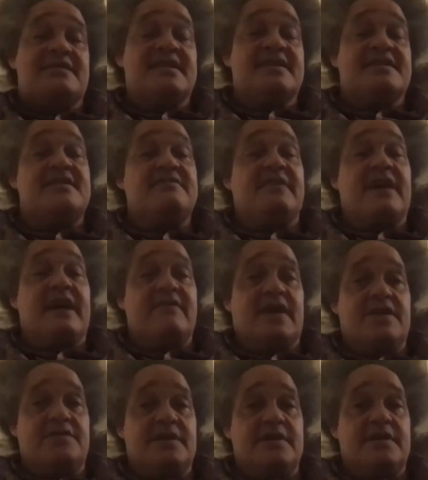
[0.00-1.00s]
that
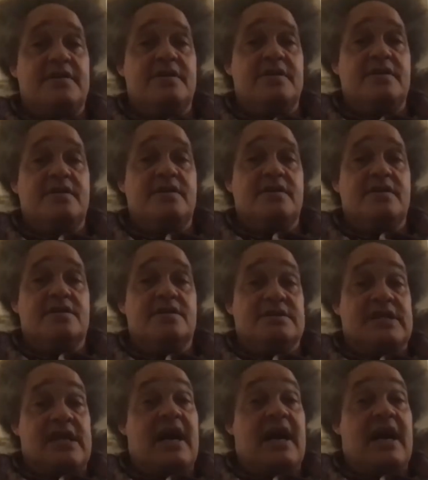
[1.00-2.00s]
the
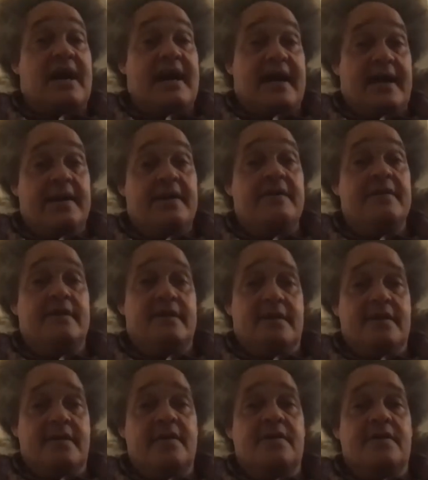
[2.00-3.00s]
cost of the program is
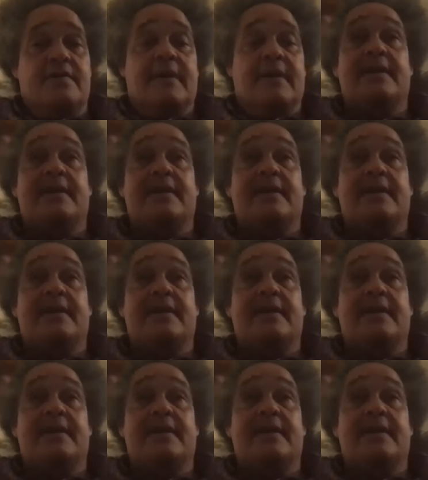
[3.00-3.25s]
probably going to be